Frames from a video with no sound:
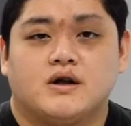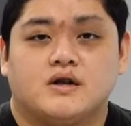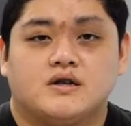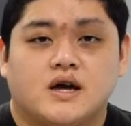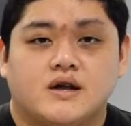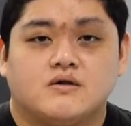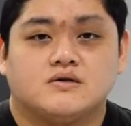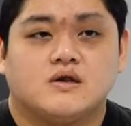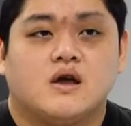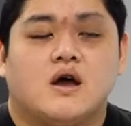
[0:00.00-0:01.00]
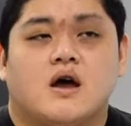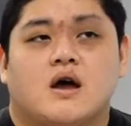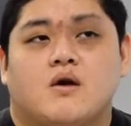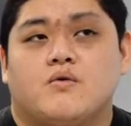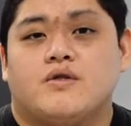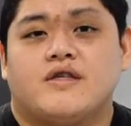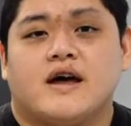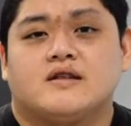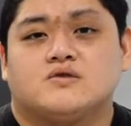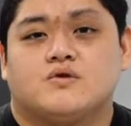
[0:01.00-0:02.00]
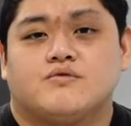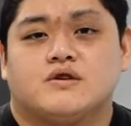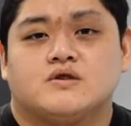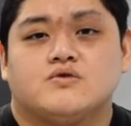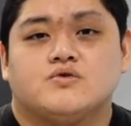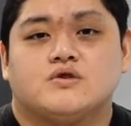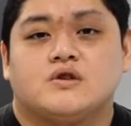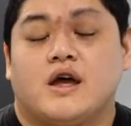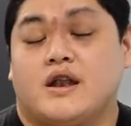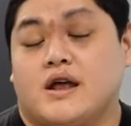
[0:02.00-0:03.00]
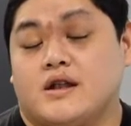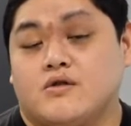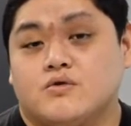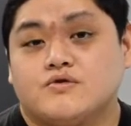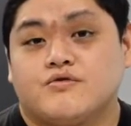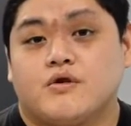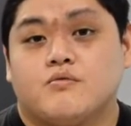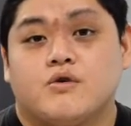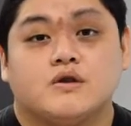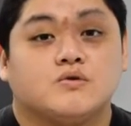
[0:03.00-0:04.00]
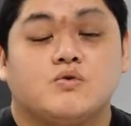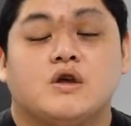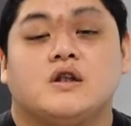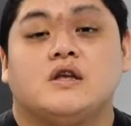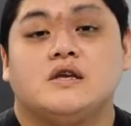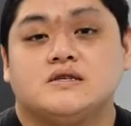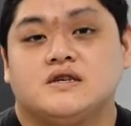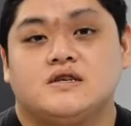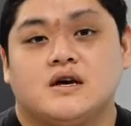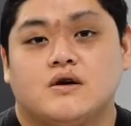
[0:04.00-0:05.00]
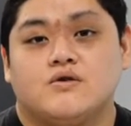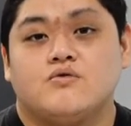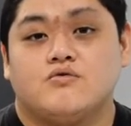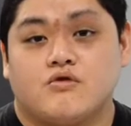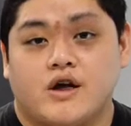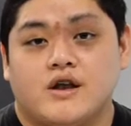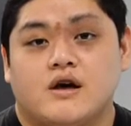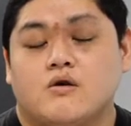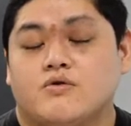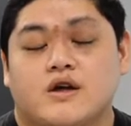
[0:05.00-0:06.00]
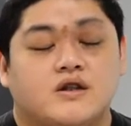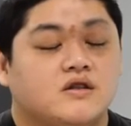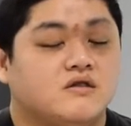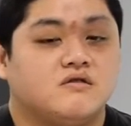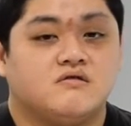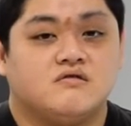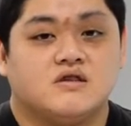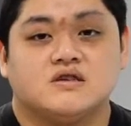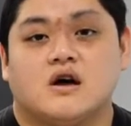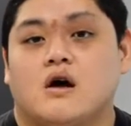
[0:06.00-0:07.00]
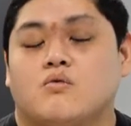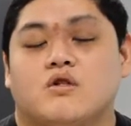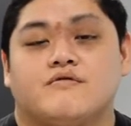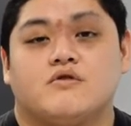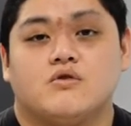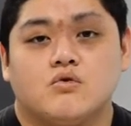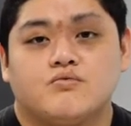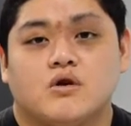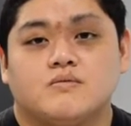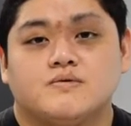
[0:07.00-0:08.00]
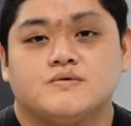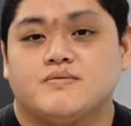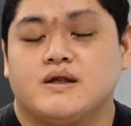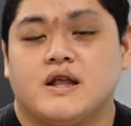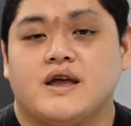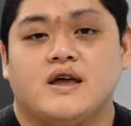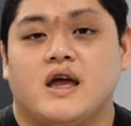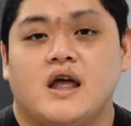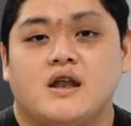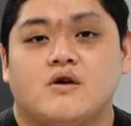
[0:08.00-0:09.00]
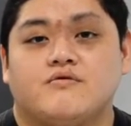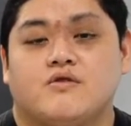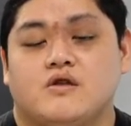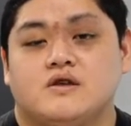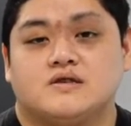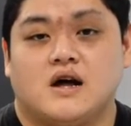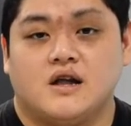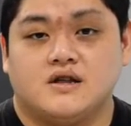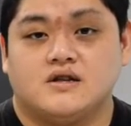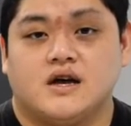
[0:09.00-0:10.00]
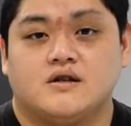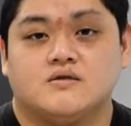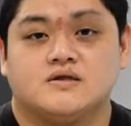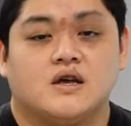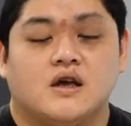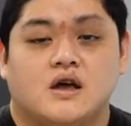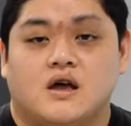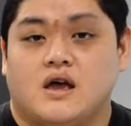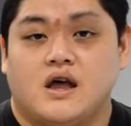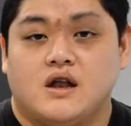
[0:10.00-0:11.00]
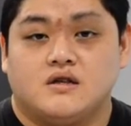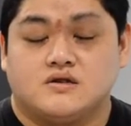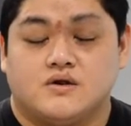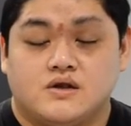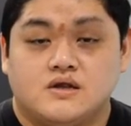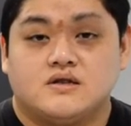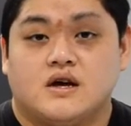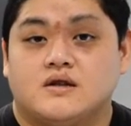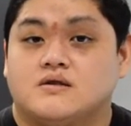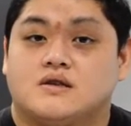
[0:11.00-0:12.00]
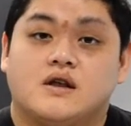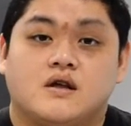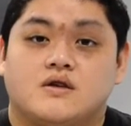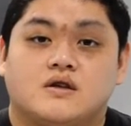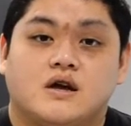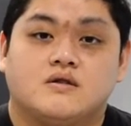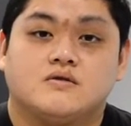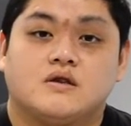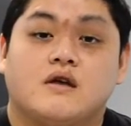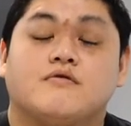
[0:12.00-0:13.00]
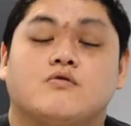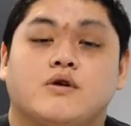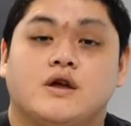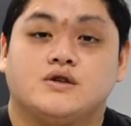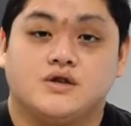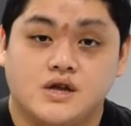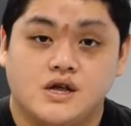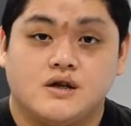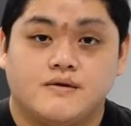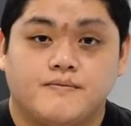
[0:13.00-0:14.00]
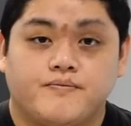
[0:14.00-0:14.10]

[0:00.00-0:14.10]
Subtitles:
demanding titles. With that sort of resolution and at those frame rates, we can easily tell you right now that this card will have no problems playing any of these other titles, these titles and other titles at full HD.